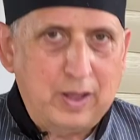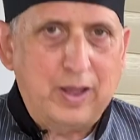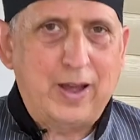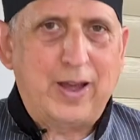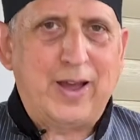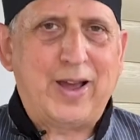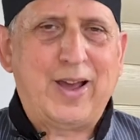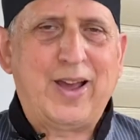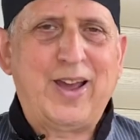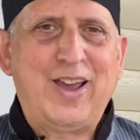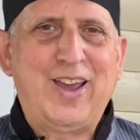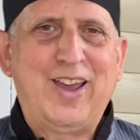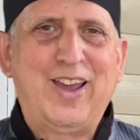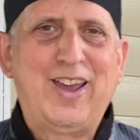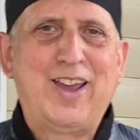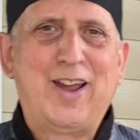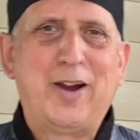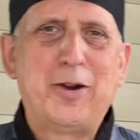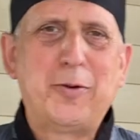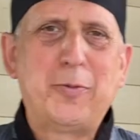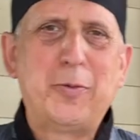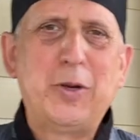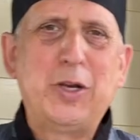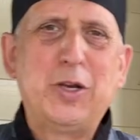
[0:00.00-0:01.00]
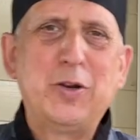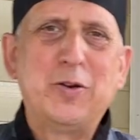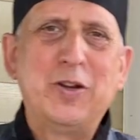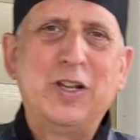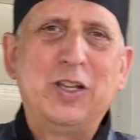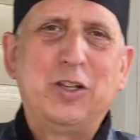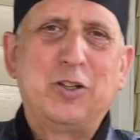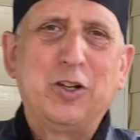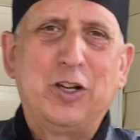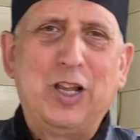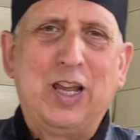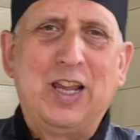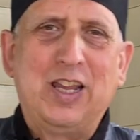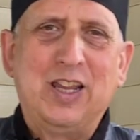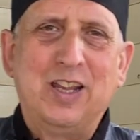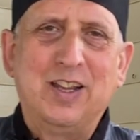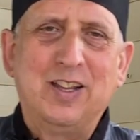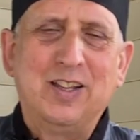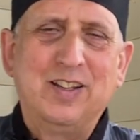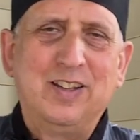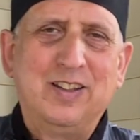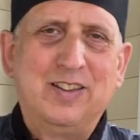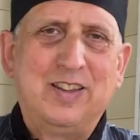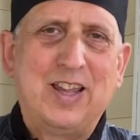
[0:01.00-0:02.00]
Hi, how are we doing today?
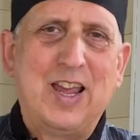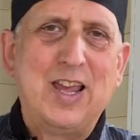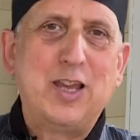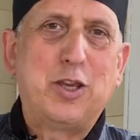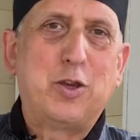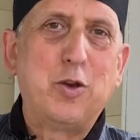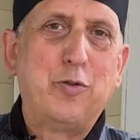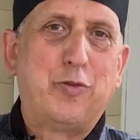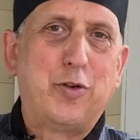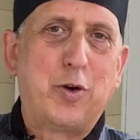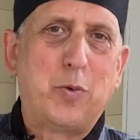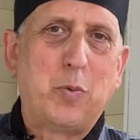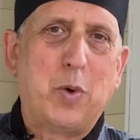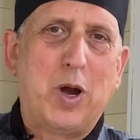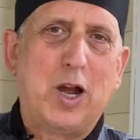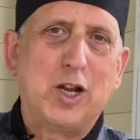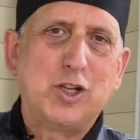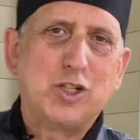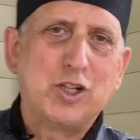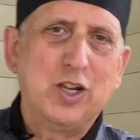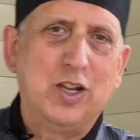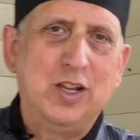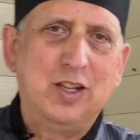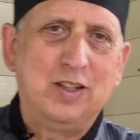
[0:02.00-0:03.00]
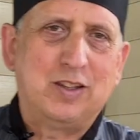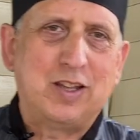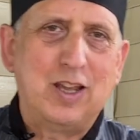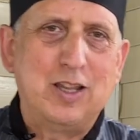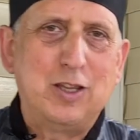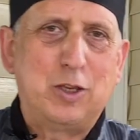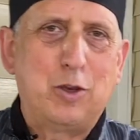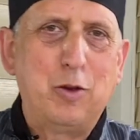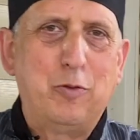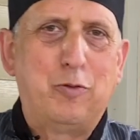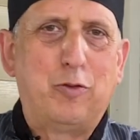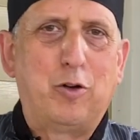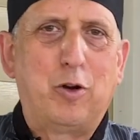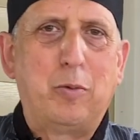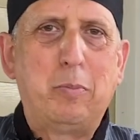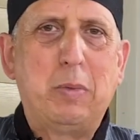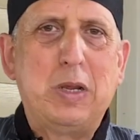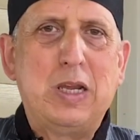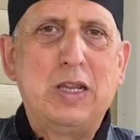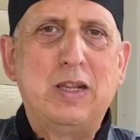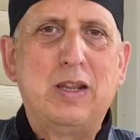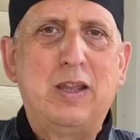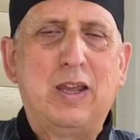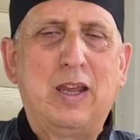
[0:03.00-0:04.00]
Thank you for watching. Thank you for
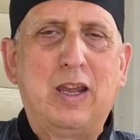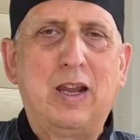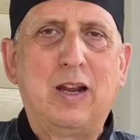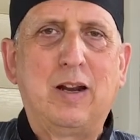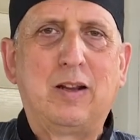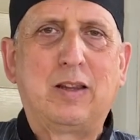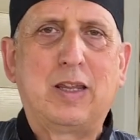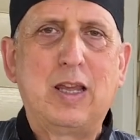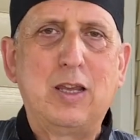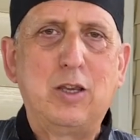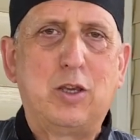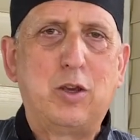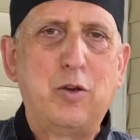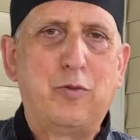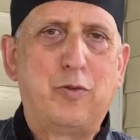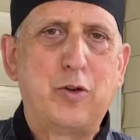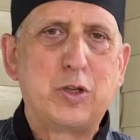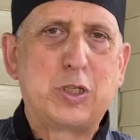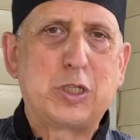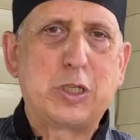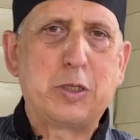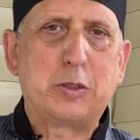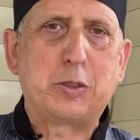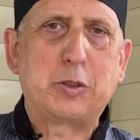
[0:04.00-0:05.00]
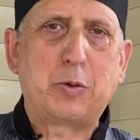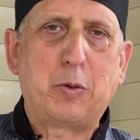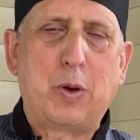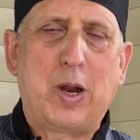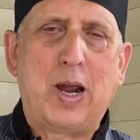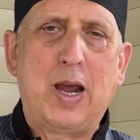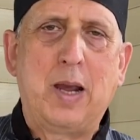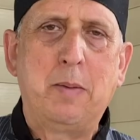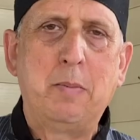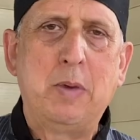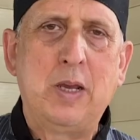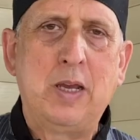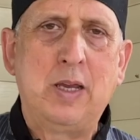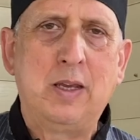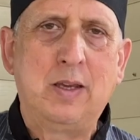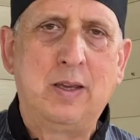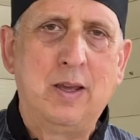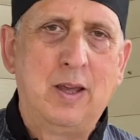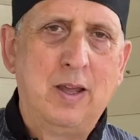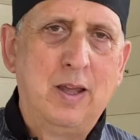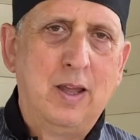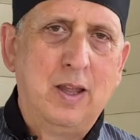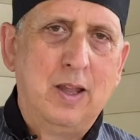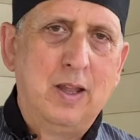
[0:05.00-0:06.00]
being here. Thank you for
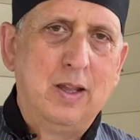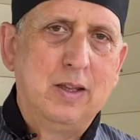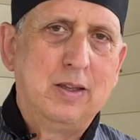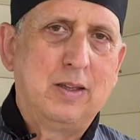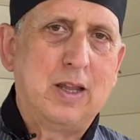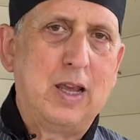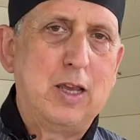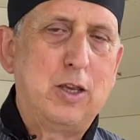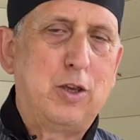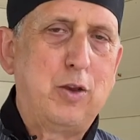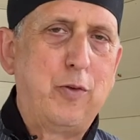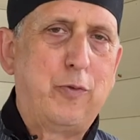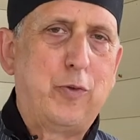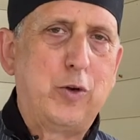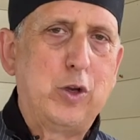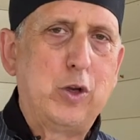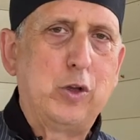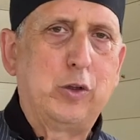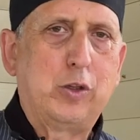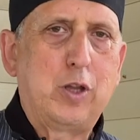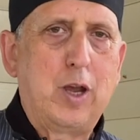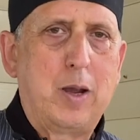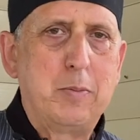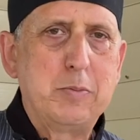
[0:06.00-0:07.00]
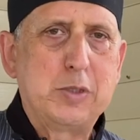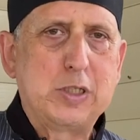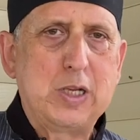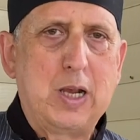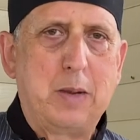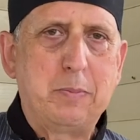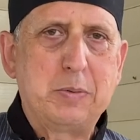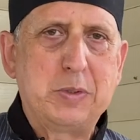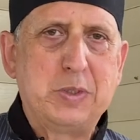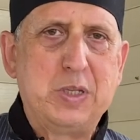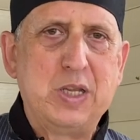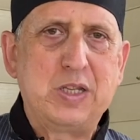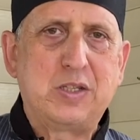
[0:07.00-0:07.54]
subscribing. Thank you for your thumbs up.